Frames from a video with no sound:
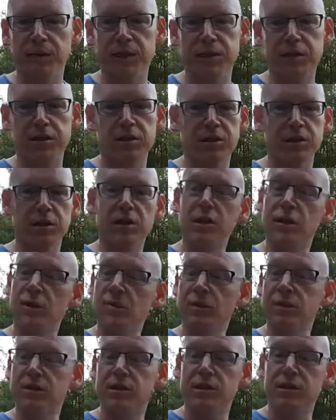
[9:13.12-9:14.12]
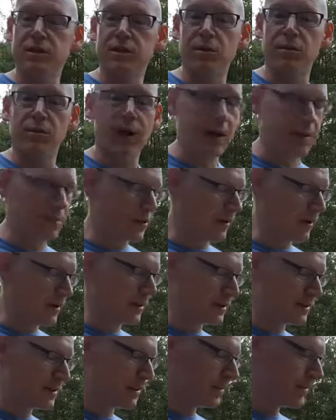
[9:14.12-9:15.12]
meters, and you don't want to use the
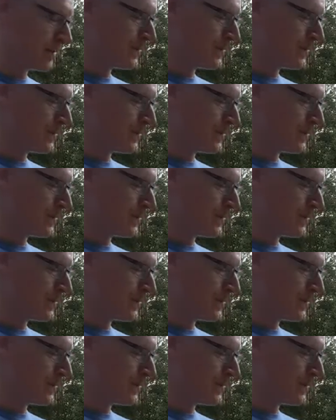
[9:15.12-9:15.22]
waypoint.